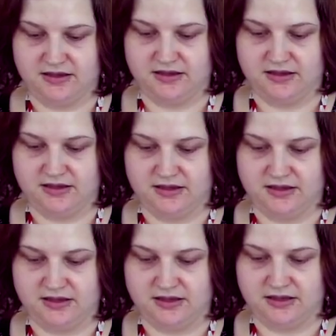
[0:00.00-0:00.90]

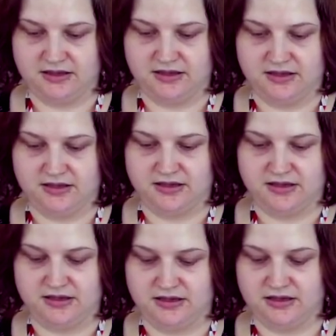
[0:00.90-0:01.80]

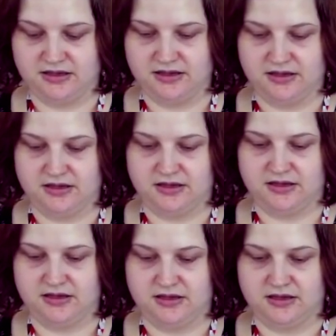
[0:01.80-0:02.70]

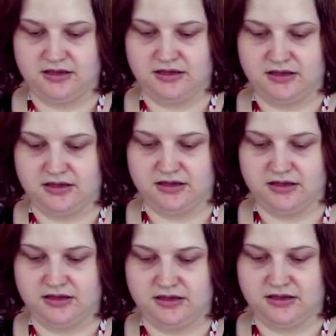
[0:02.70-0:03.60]

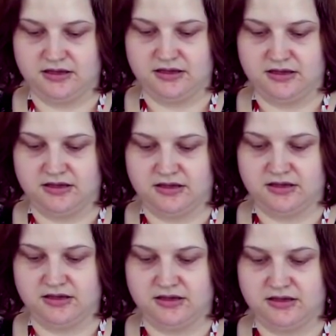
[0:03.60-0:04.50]

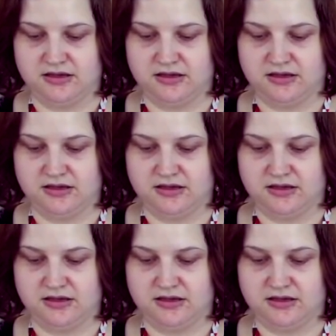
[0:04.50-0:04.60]
(silence)